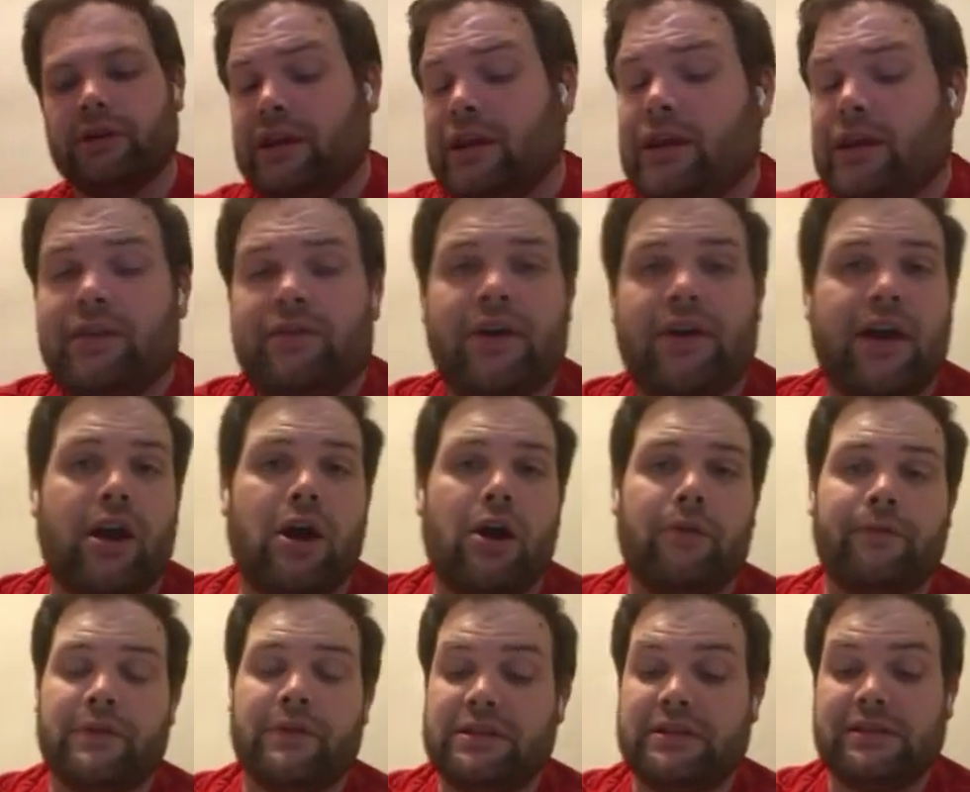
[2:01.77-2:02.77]
And that
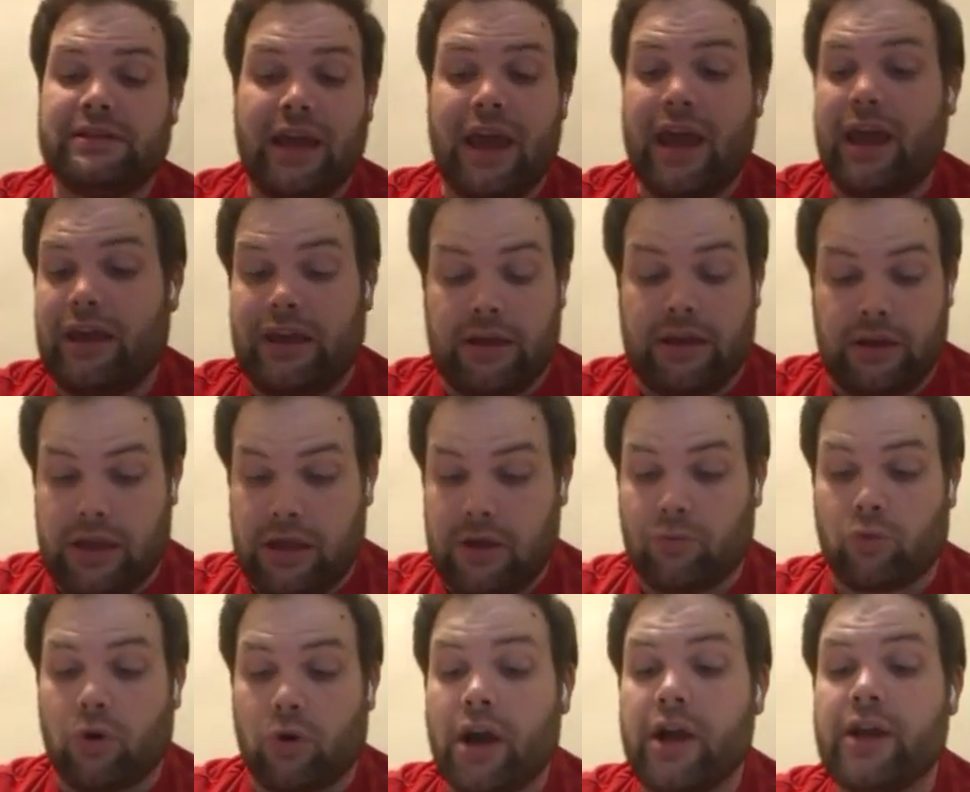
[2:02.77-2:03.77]
offense, it
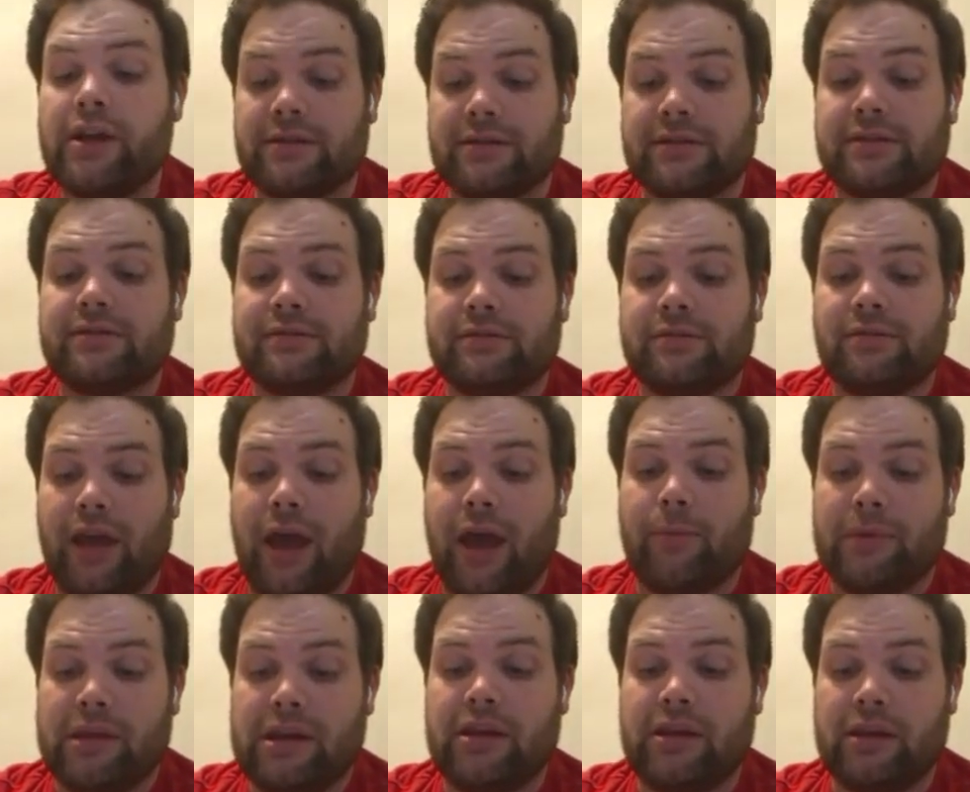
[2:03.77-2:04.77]
runs.
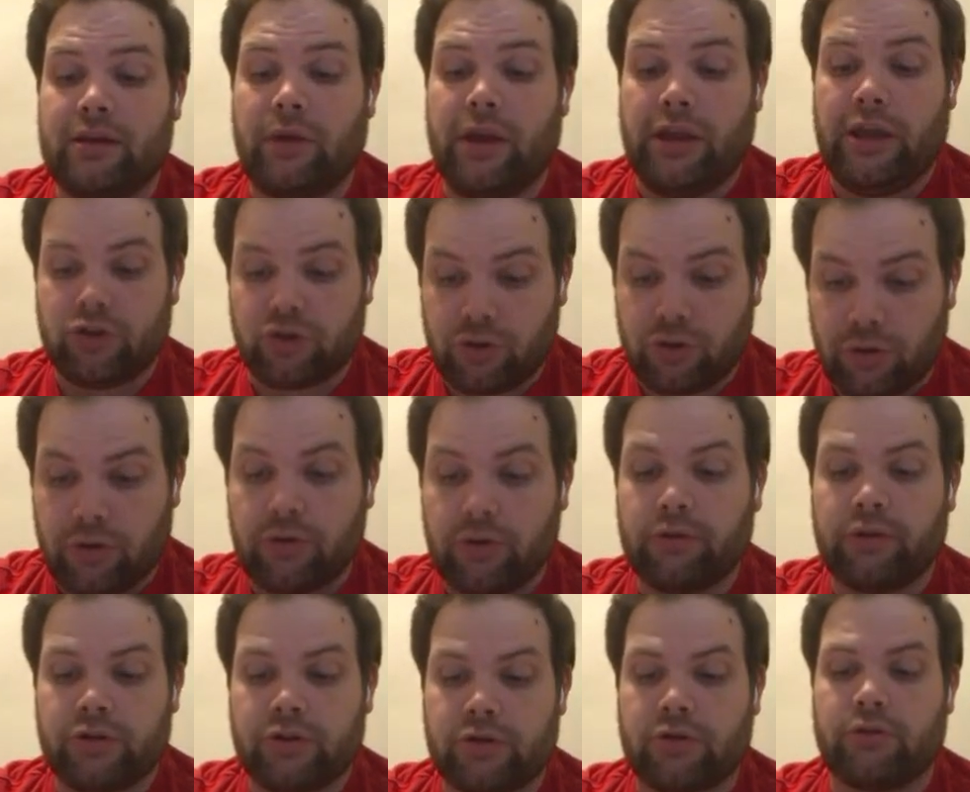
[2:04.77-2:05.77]
I mean, it
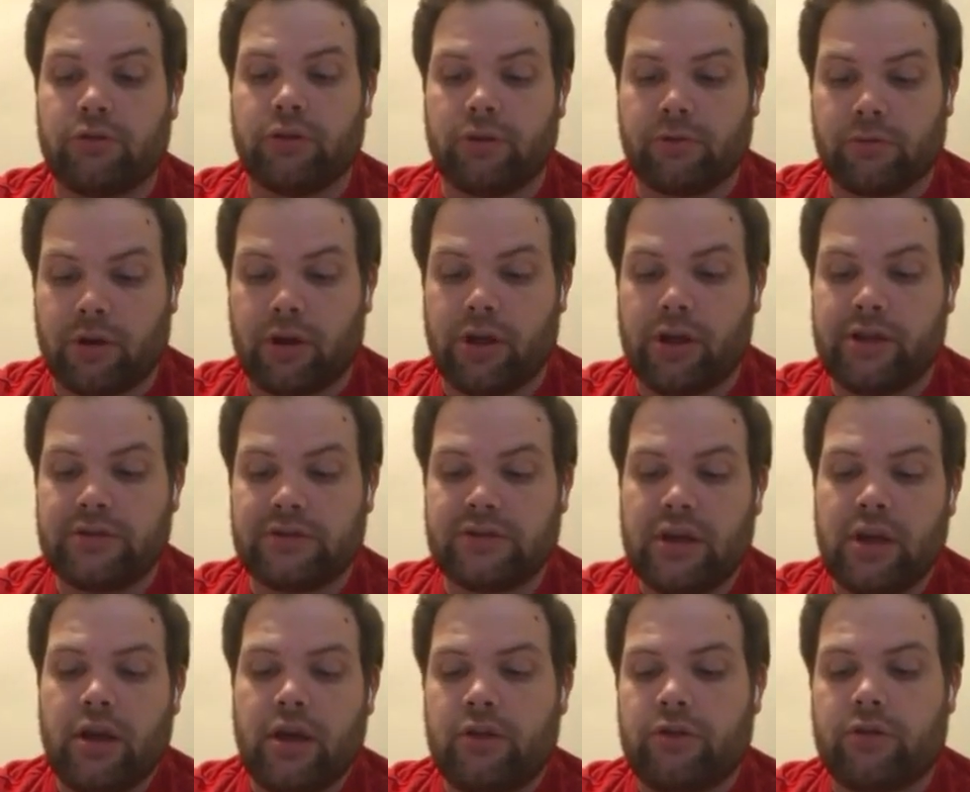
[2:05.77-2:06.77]
truly, truly runs
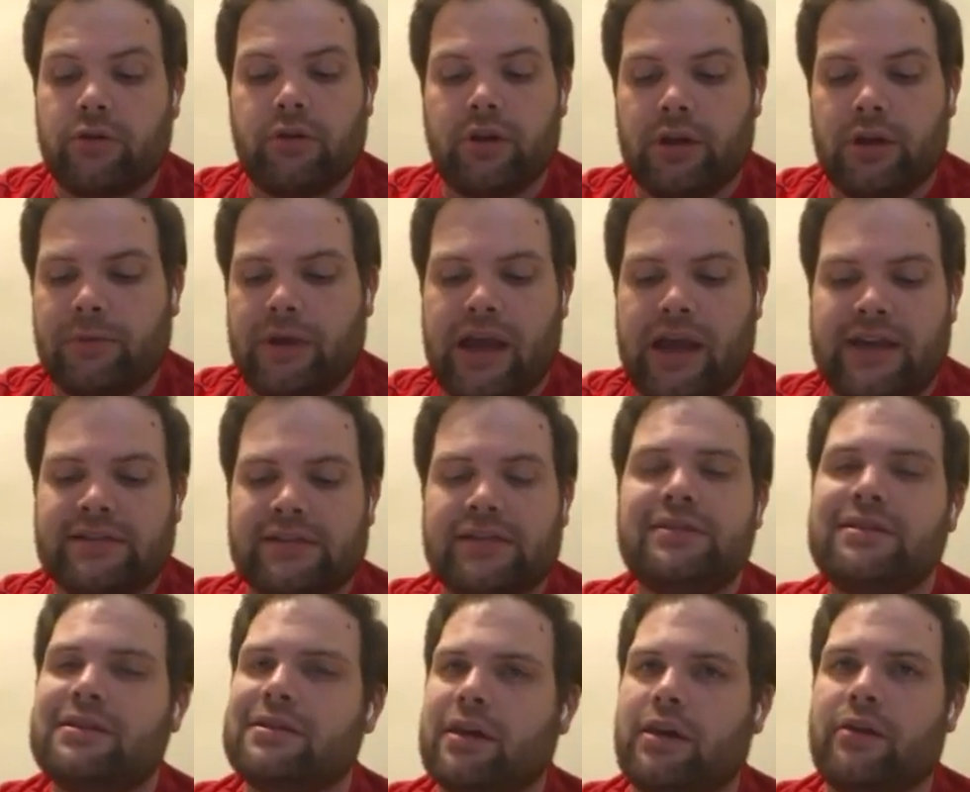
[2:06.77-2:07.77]
through him. Guys,
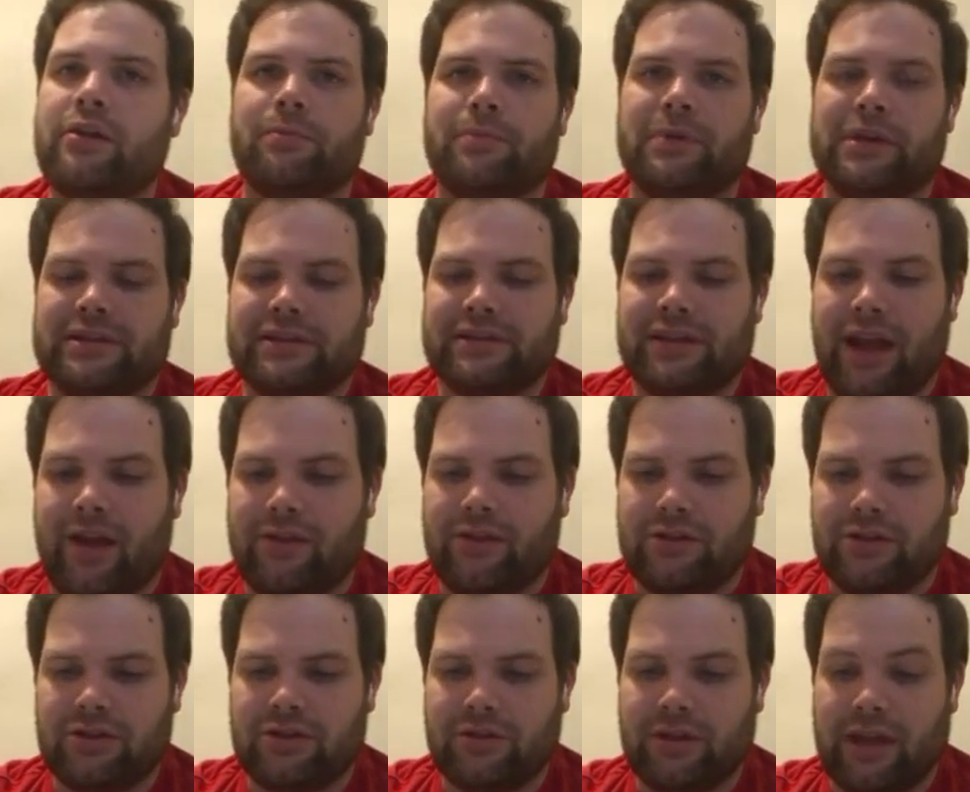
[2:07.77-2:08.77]
this is another big stat
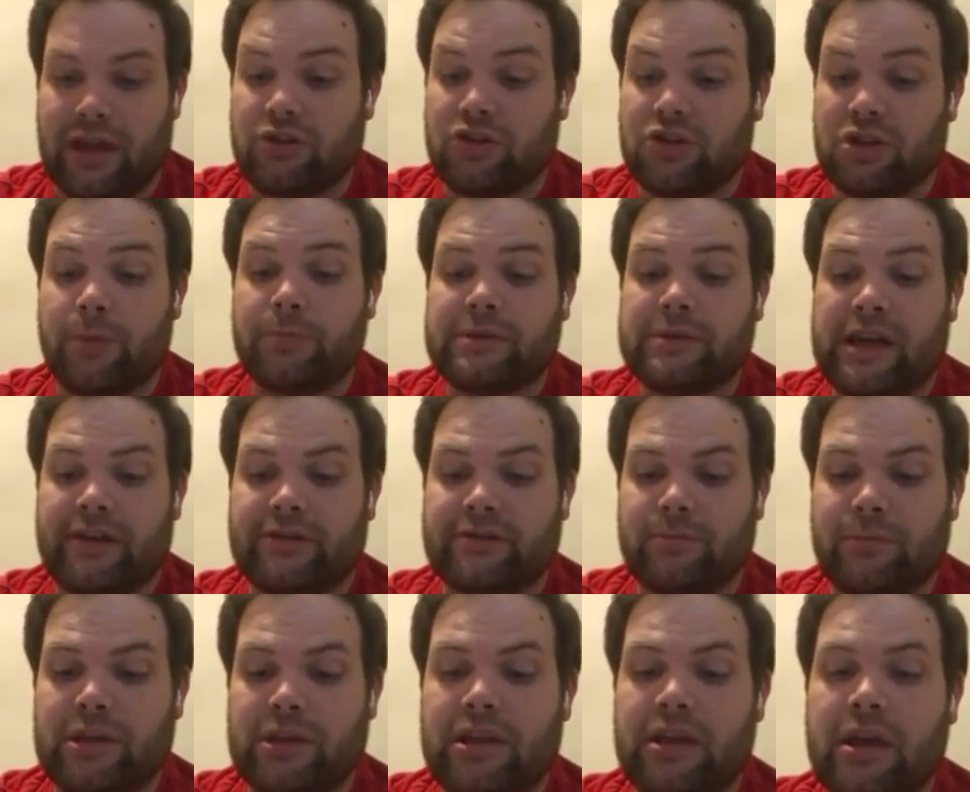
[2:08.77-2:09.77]
that jumped out
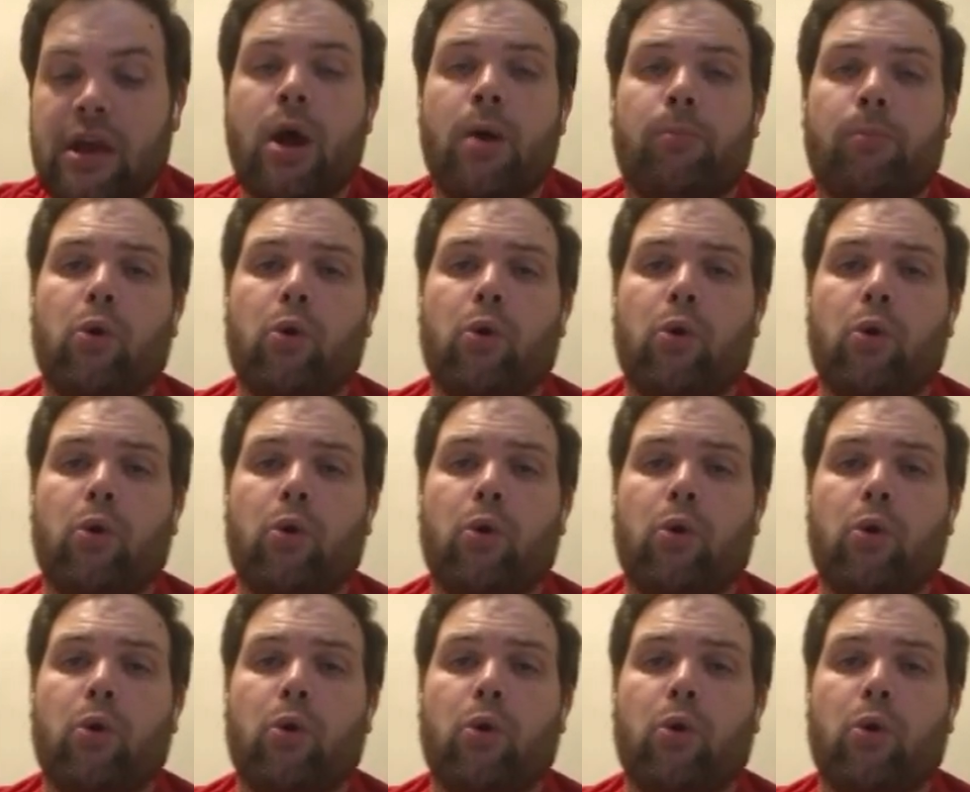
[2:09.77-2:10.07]
to me.